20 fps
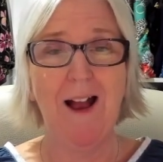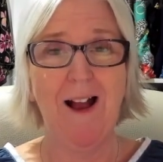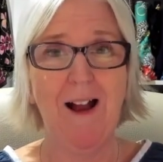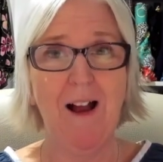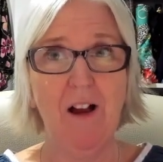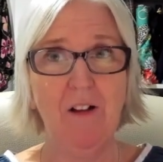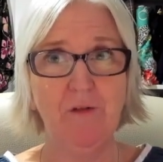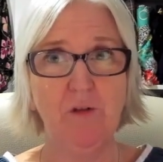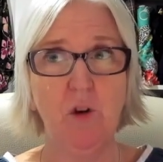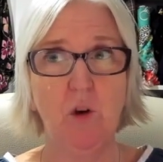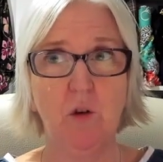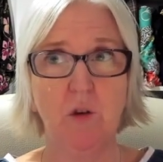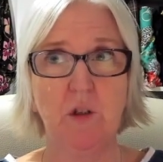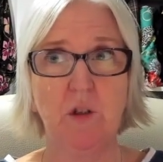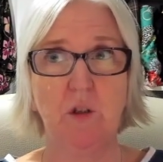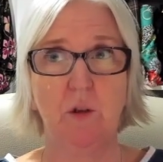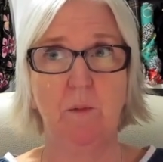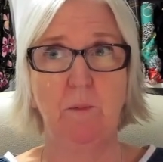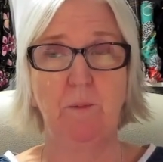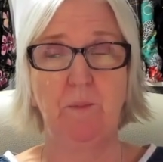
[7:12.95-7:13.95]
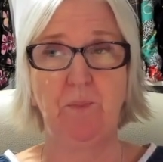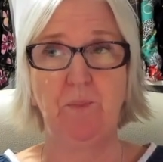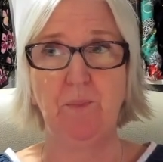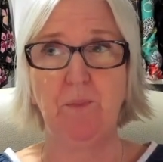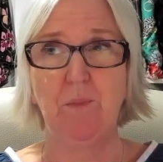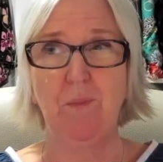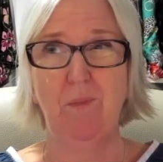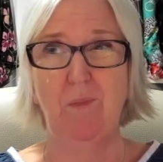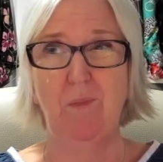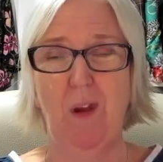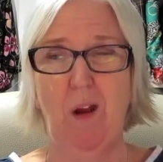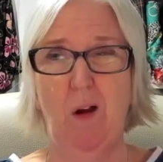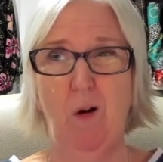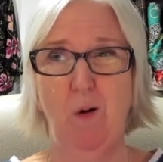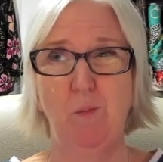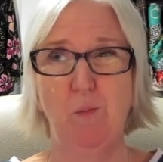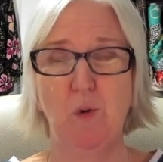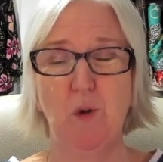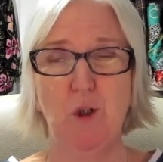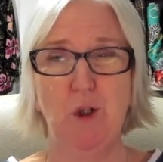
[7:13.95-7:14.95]
I've got some
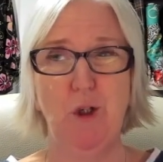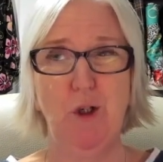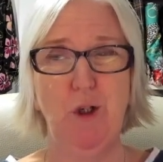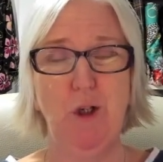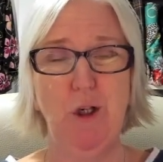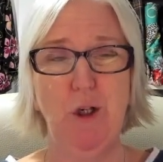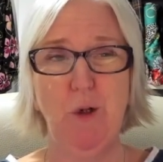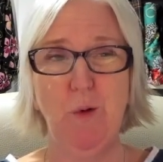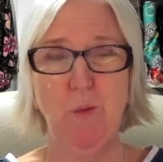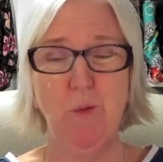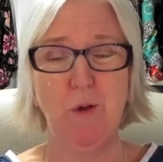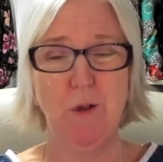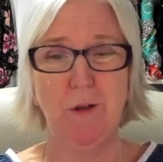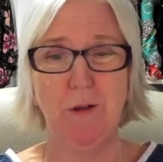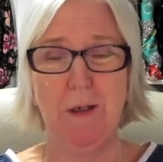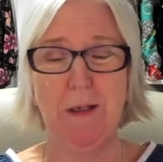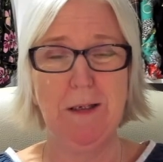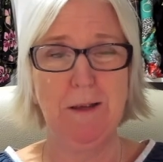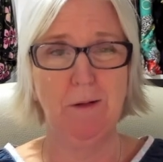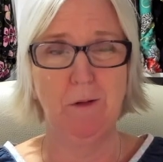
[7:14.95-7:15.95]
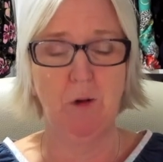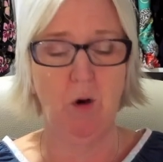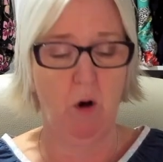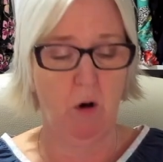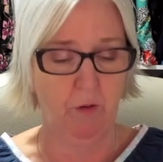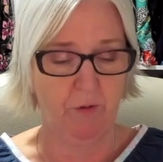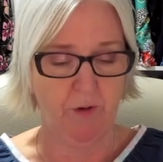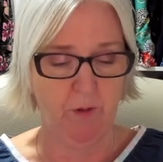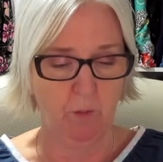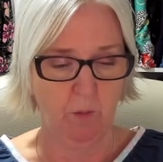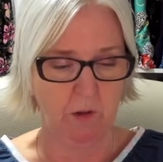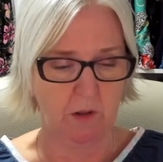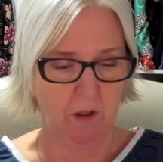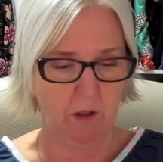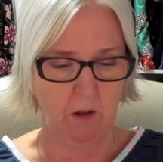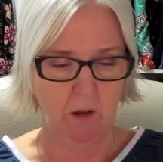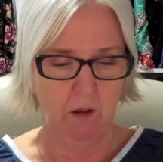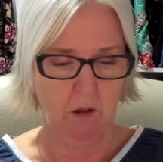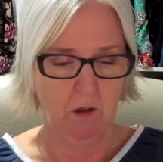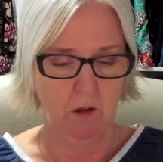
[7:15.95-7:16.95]
almost a nude needle cord that was
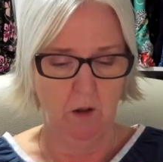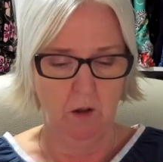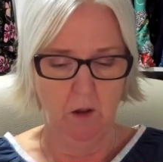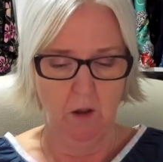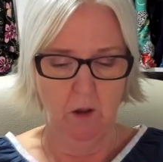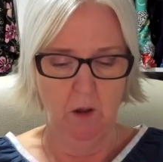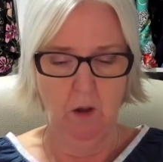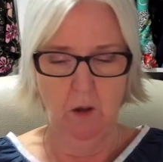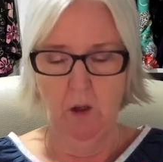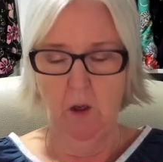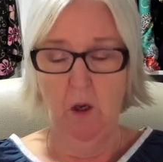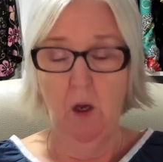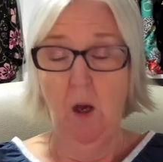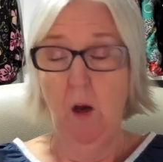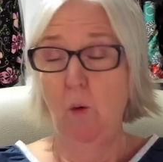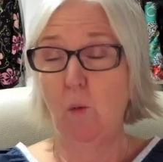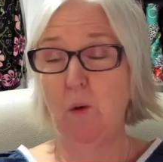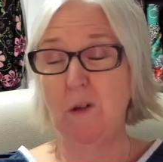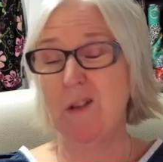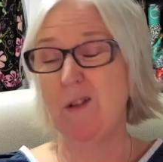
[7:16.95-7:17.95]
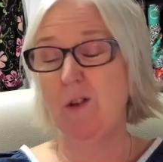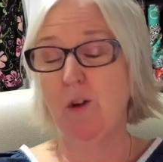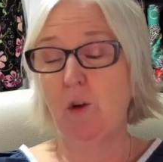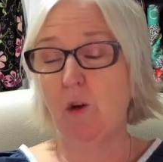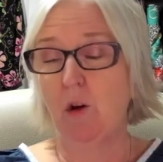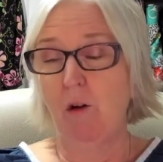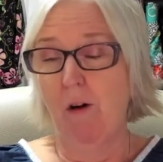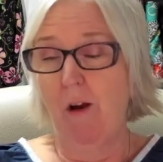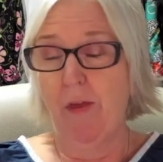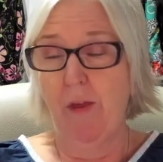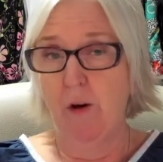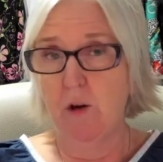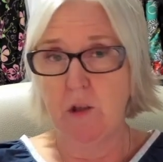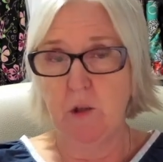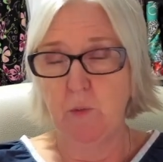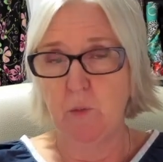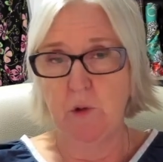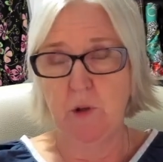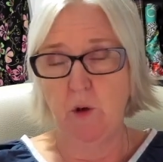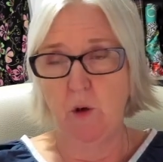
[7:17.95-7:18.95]
wasn't the colour I thought
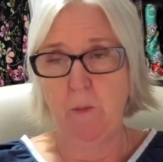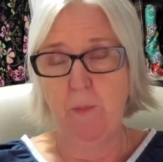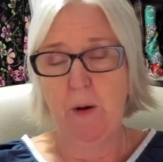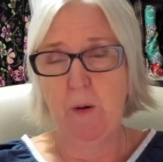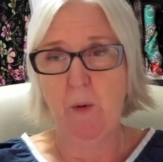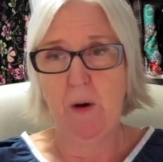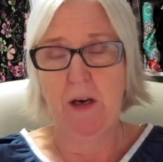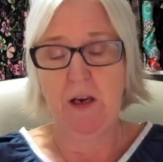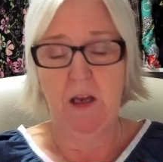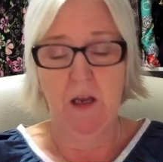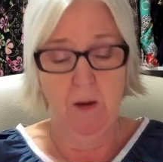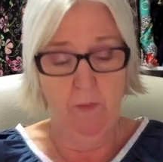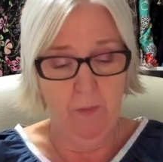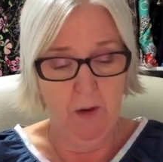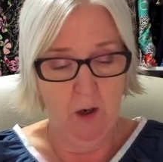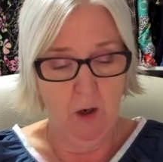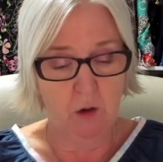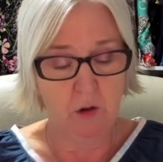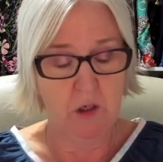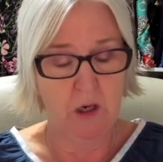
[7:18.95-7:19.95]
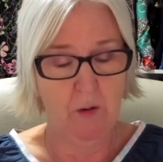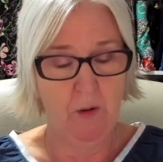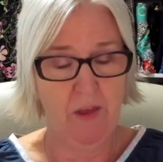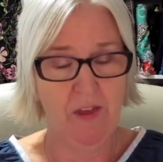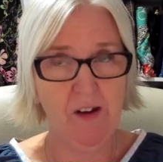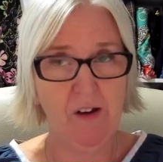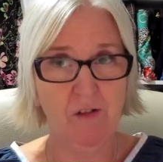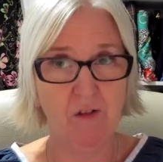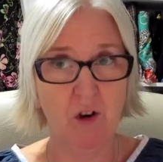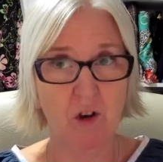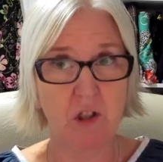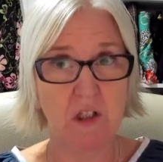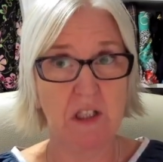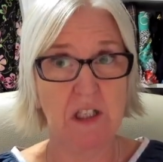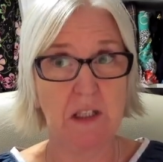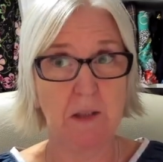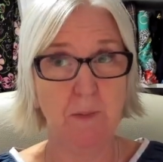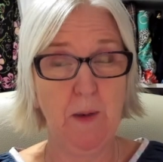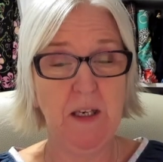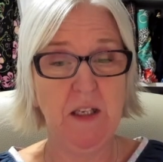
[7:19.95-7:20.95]
it was going to be when it came in lockdown. I think I've got
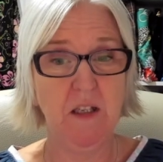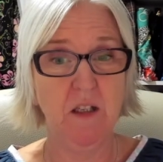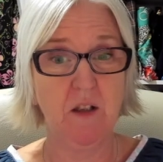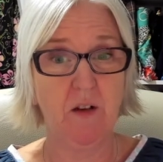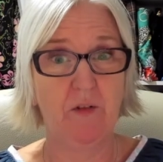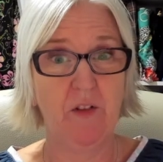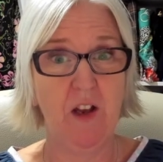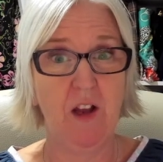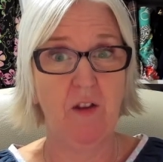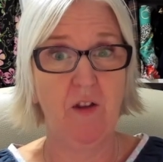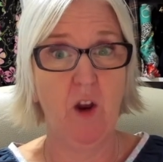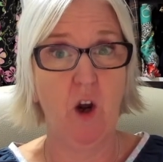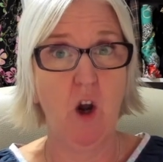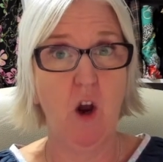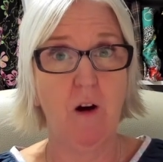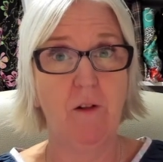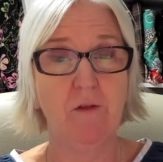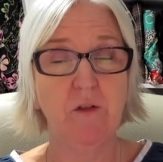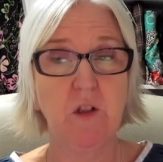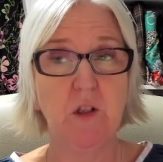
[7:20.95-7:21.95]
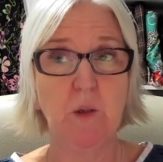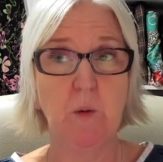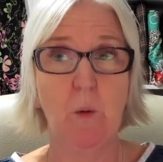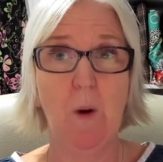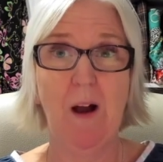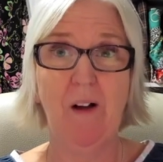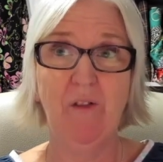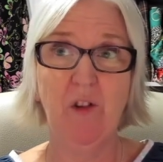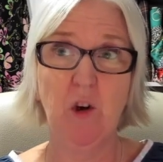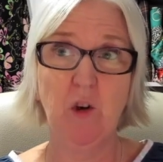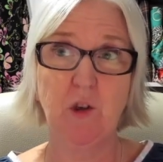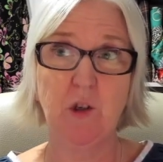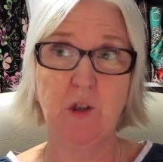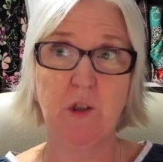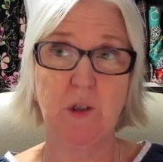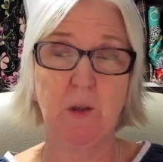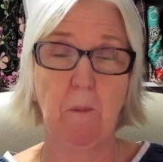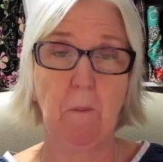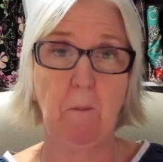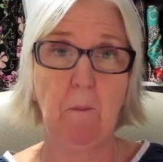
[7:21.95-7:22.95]
6 metres of it in the loft. So I've
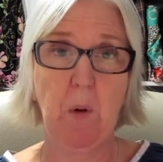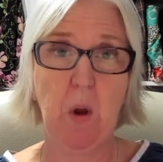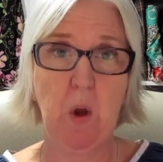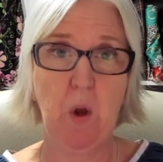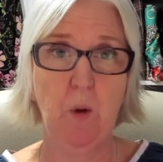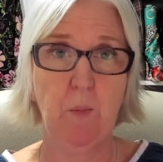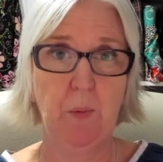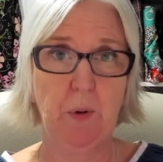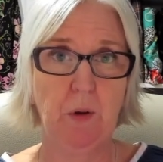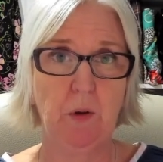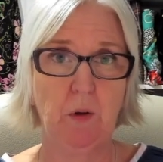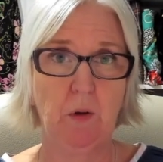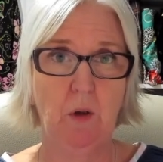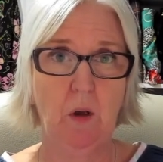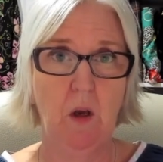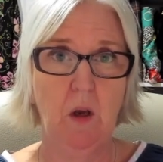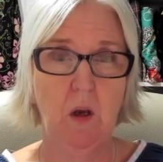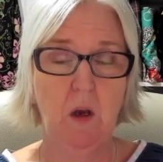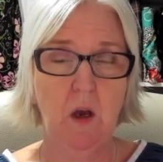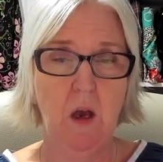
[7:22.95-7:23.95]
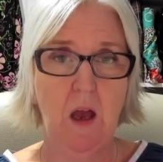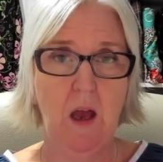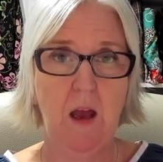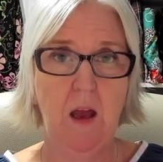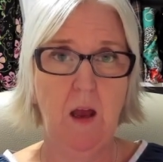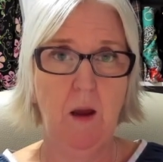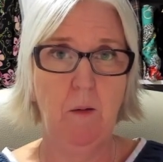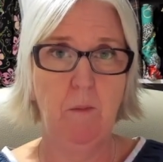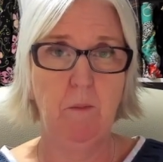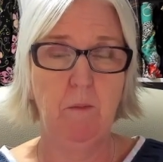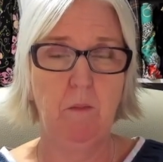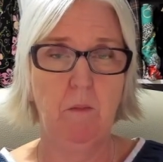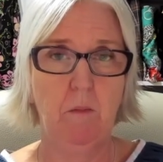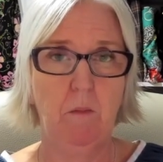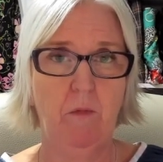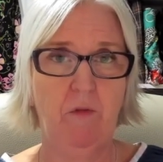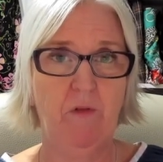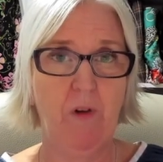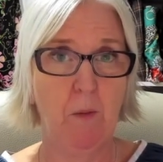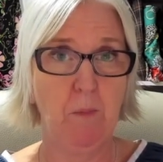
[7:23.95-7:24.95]
ordered some purple
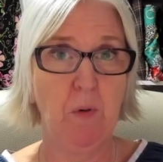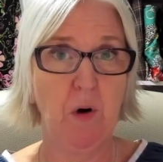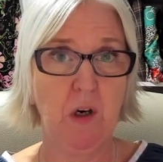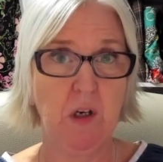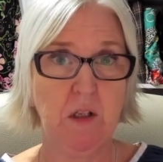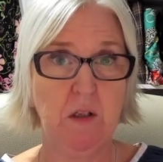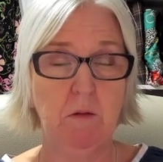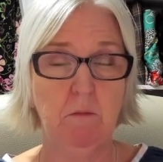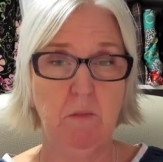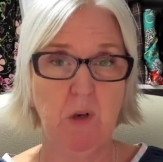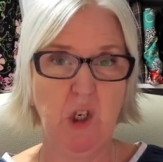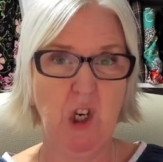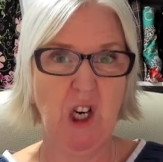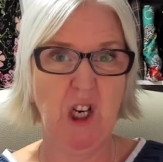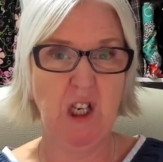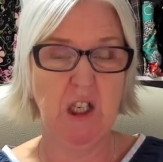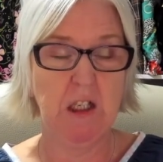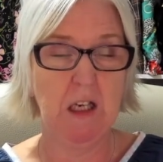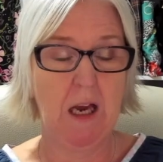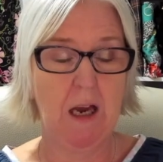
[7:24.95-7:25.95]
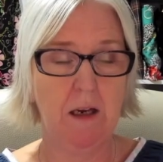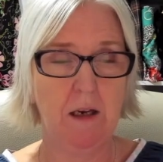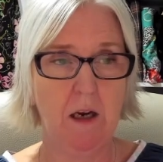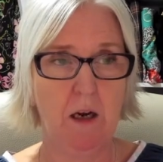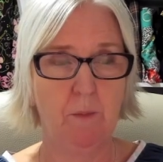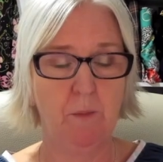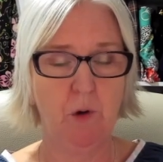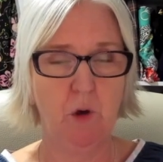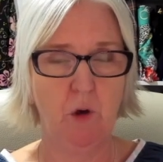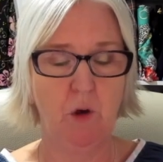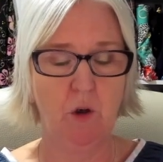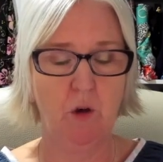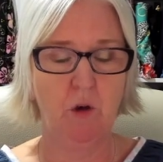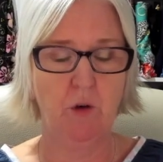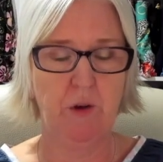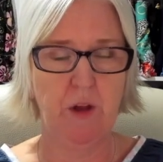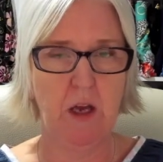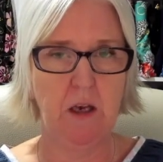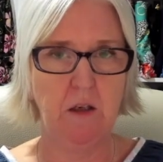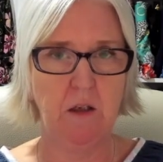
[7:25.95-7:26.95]
fabric machine dye, and I'm going to
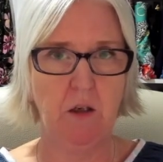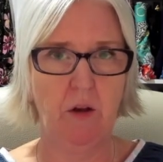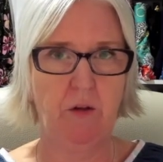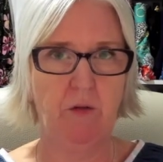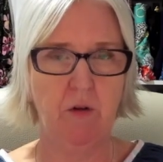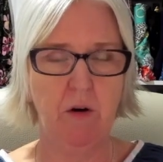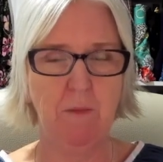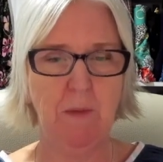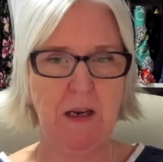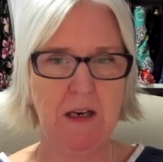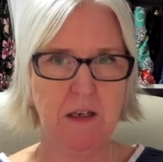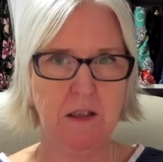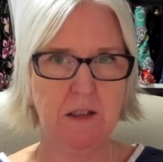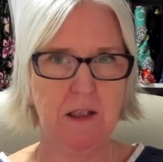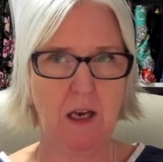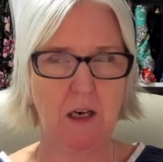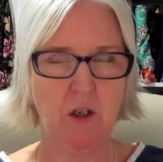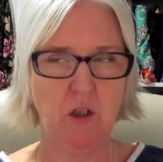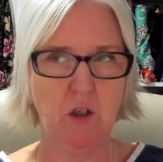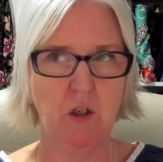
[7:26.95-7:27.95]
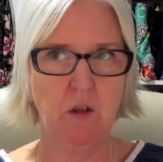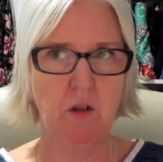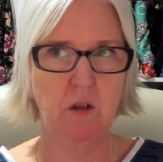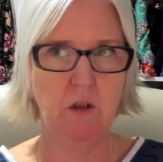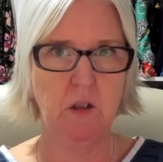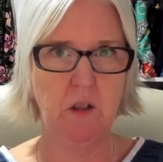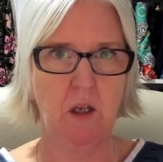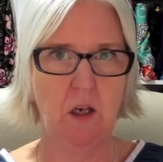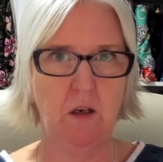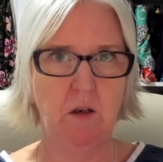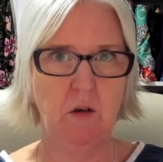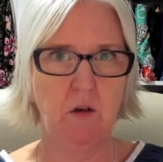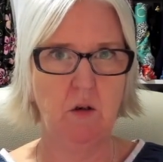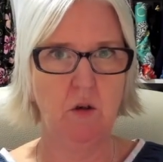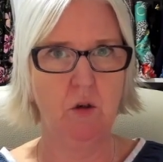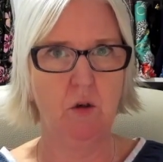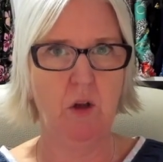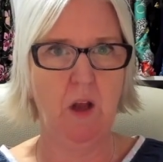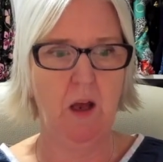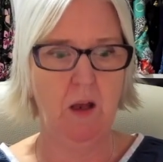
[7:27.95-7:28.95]
cut that into 3 metre sections and
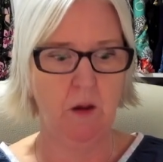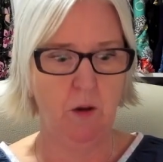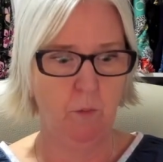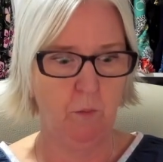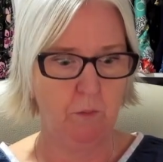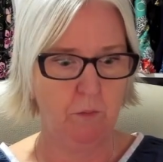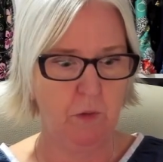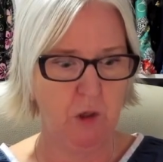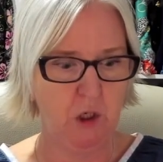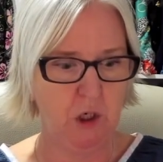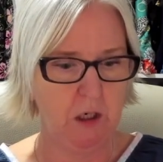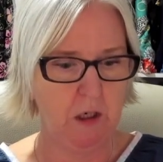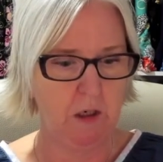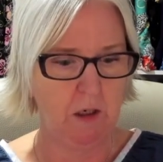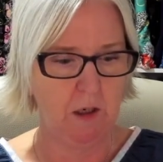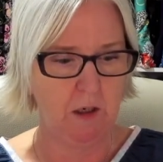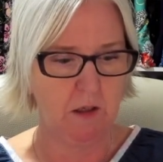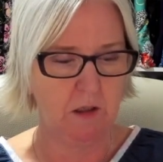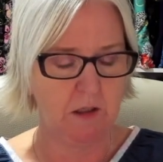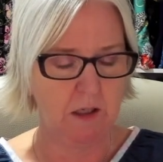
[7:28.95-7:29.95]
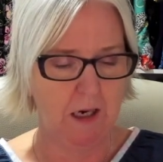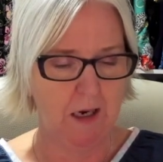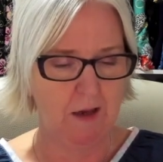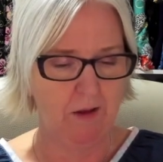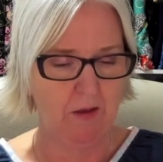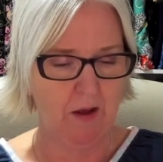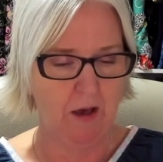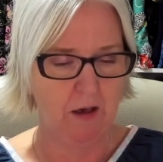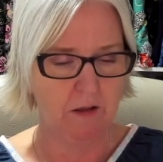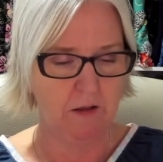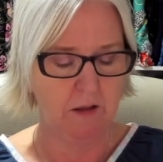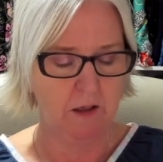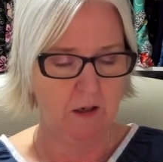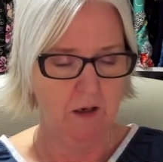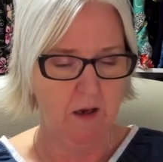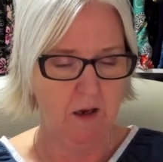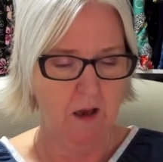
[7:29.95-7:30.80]
chuck that in the machine and dye that.